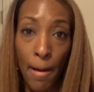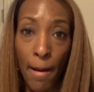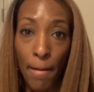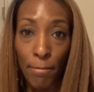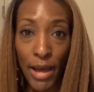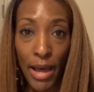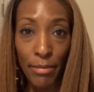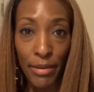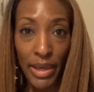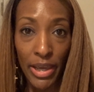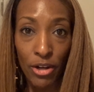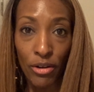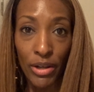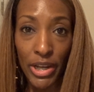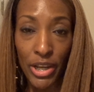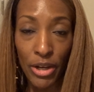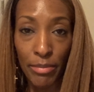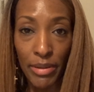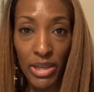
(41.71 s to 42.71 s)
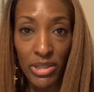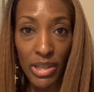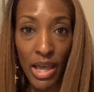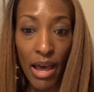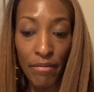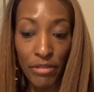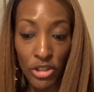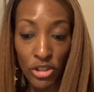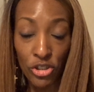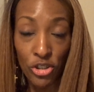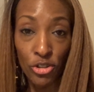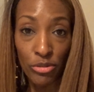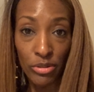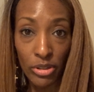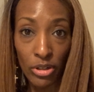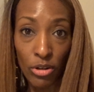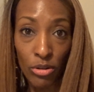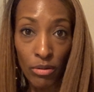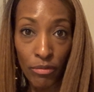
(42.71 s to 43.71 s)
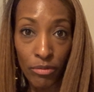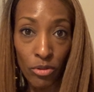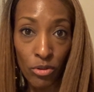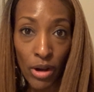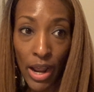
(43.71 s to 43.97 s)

mop head on here because I've just used it on the floor.